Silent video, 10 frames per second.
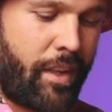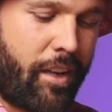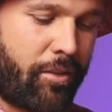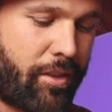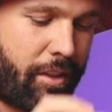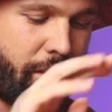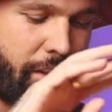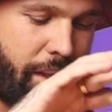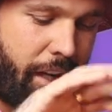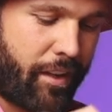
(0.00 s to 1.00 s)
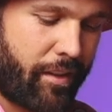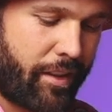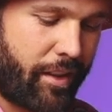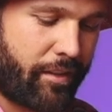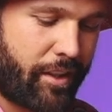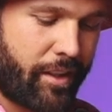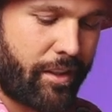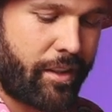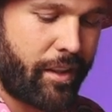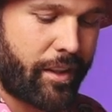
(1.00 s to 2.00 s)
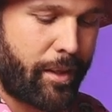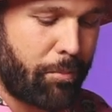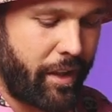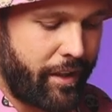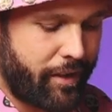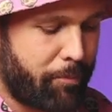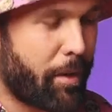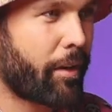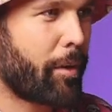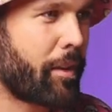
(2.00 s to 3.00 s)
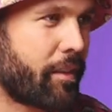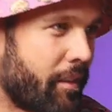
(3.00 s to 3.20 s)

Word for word: Nelson County, Kentucky blend of bourbon.